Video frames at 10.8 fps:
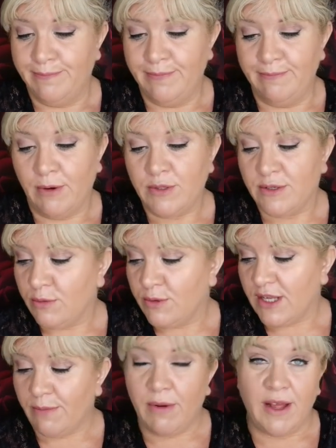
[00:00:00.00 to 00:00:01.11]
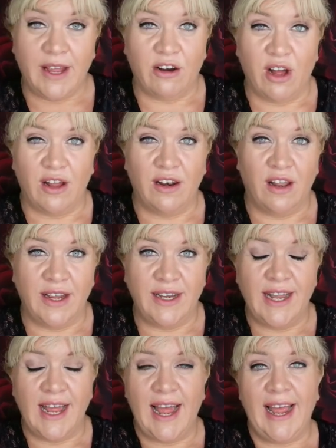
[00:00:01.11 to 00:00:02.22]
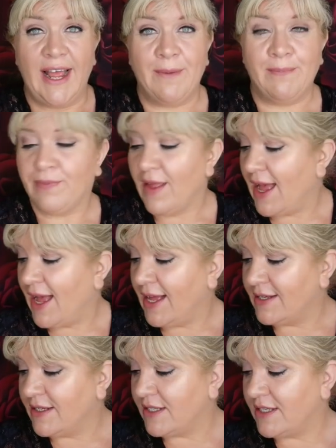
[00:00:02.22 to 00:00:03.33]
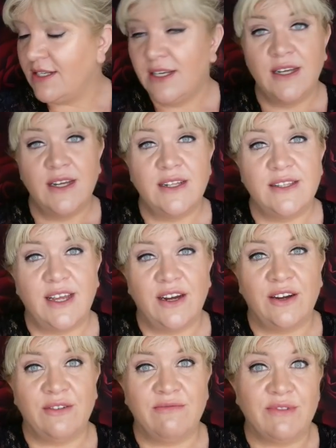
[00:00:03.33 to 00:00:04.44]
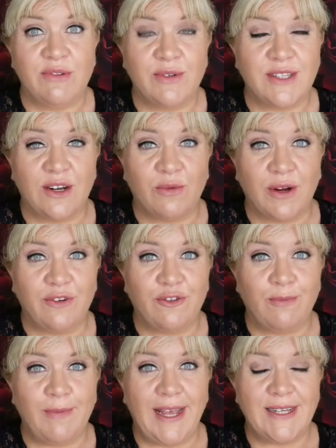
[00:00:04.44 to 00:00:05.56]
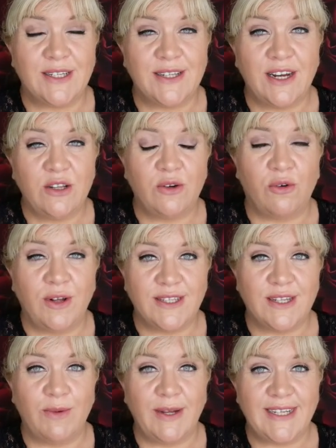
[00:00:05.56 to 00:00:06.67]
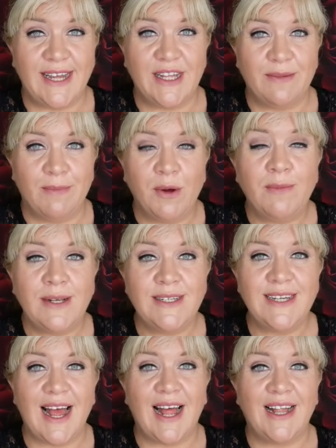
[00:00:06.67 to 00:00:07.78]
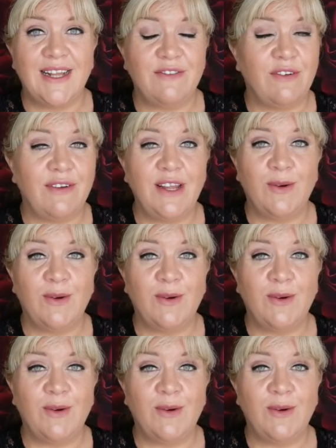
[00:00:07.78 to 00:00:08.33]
Most of the ones I buy are online, and they're the ones that are working for me. So they're the oils that we take at the moment. And if you have any